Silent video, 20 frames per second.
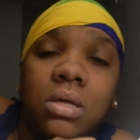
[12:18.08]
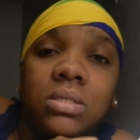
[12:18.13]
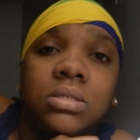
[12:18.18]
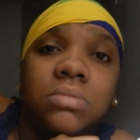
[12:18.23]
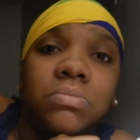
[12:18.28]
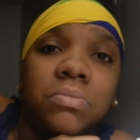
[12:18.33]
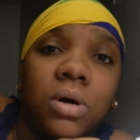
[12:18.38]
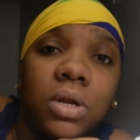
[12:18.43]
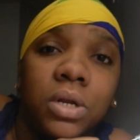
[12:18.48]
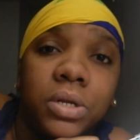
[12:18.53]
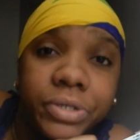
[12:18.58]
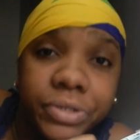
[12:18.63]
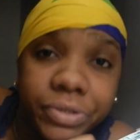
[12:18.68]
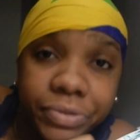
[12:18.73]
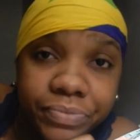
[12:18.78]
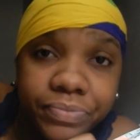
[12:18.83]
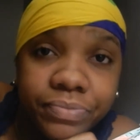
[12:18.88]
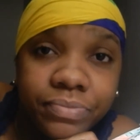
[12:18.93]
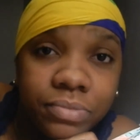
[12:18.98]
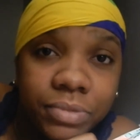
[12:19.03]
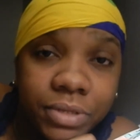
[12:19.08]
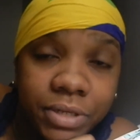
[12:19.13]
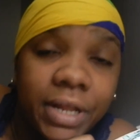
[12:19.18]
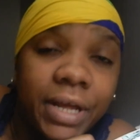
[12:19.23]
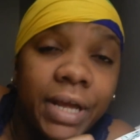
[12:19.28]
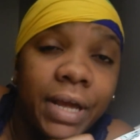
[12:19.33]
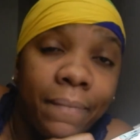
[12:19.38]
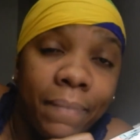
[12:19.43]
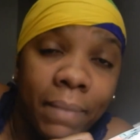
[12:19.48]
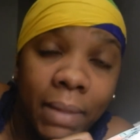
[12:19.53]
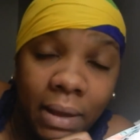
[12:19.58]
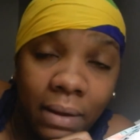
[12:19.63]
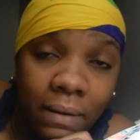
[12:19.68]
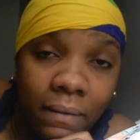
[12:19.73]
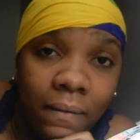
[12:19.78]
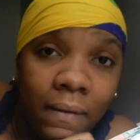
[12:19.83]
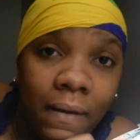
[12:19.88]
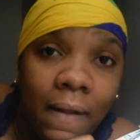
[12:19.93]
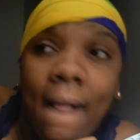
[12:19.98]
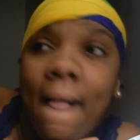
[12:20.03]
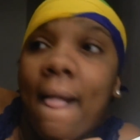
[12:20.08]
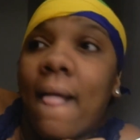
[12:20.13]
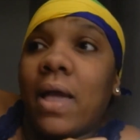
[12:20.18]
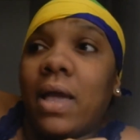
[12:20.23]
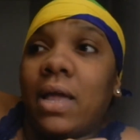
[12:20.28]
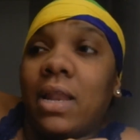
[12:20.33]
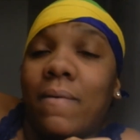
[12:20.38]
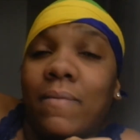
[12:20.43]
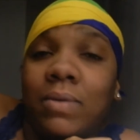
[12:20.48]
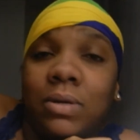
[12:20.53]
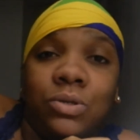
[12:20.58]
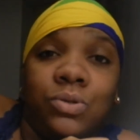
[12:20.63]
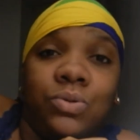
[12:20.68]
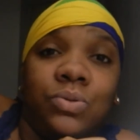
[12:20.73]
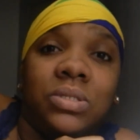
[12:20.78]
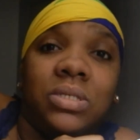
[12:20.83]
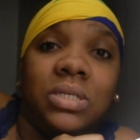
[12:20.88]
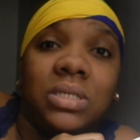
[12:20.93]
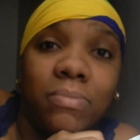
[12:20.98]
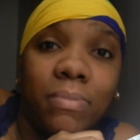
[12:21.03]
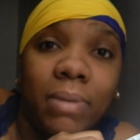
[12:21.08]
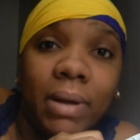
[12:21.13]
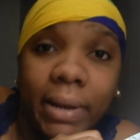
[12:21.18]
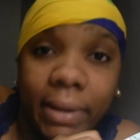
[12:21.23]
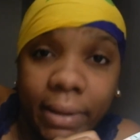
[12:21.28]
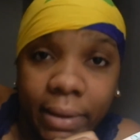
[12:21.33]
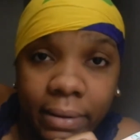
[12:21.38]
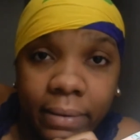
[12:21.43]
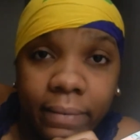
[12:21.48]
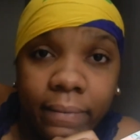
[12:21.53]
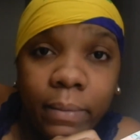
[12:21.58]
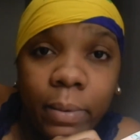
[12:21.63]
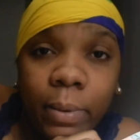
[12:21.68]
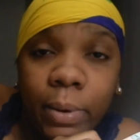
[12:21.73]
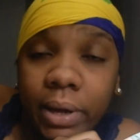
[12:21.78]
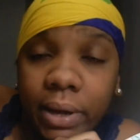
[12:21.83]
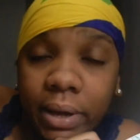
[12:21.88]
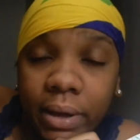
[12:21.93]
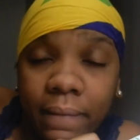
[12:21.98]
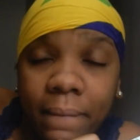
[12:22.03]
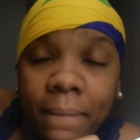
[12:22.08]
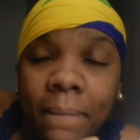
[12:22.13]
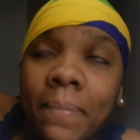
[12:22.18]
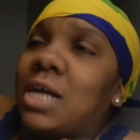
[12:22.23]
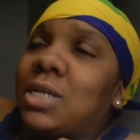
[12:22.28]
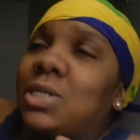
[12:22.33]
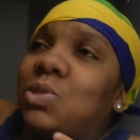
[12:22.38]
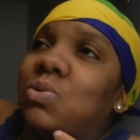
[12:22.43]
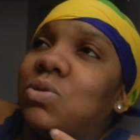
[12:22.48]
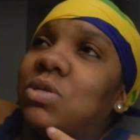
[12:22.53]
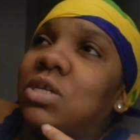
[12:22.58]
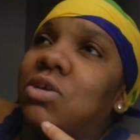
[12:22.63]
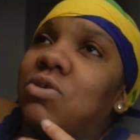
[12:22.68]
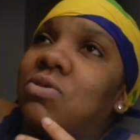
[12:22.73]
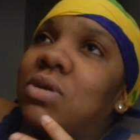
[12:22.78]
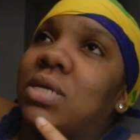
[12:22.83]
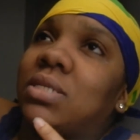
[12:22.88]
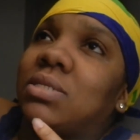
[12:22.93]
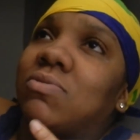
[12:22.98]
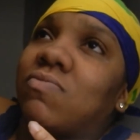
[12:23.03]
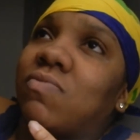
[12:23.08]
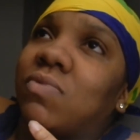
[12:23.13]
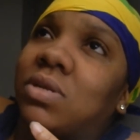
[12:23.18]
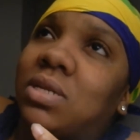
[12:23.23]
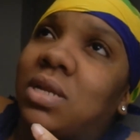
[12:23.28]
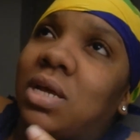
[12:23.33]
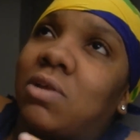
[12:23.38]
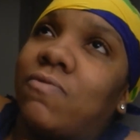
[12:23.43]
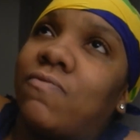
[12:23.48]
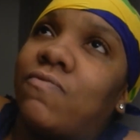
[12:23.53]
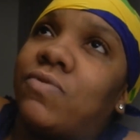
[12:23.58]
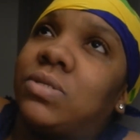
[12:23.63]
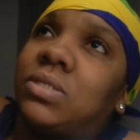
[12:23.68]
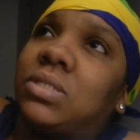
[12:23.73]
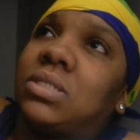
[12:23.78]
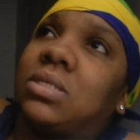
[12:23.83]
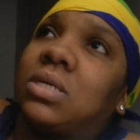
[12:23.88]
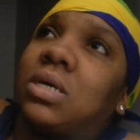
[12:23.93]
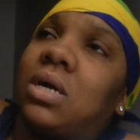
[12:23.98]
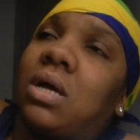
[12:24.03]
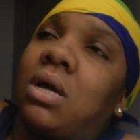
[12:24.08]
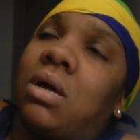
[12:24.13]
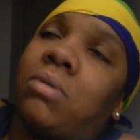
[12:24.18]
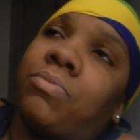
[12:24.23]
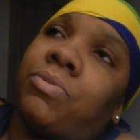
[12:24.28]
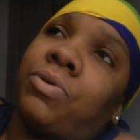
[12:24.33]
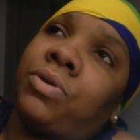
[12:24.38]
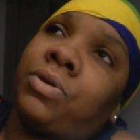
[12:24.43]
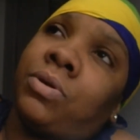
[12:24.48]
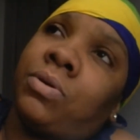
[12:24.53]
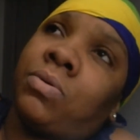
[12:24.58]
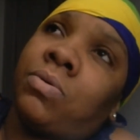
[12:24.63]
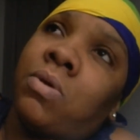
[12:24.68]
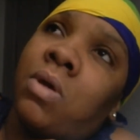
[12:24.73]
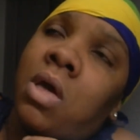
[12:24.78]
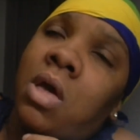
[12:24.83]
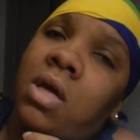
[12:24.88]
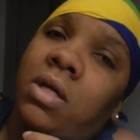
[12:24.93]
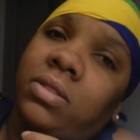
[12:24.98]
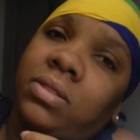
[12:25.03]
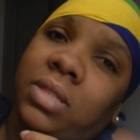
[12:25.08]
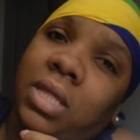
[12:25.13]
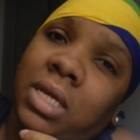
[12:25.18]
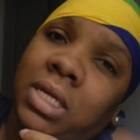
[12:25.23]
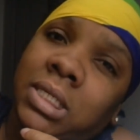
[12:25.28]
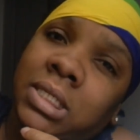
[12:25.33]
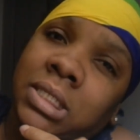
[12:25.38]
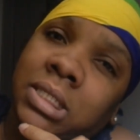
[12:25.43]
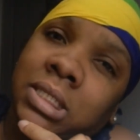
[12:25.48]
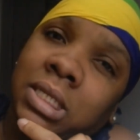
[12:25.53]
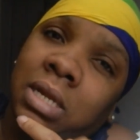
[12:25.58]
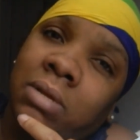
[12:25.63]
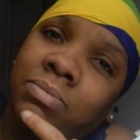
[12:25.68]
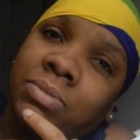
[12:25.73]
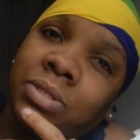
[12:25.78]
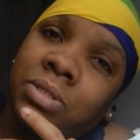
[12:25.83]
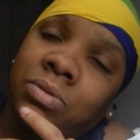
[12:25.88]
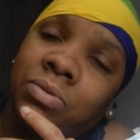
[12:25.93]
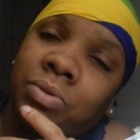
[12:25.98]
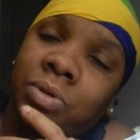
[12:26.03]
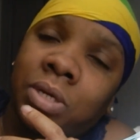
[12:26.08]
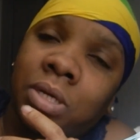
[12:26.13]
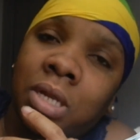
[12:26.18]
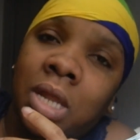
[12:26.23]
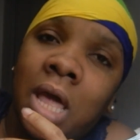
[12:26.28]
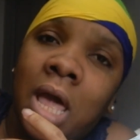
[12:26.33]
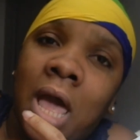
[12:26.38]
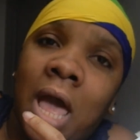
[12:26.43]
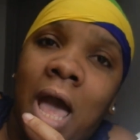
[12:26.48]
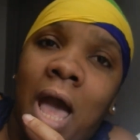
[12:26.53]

smaller than I am now, and I want to lose this belly, okay? I just want to give you guys a rundown of what's to come, you know, things that I'm doing.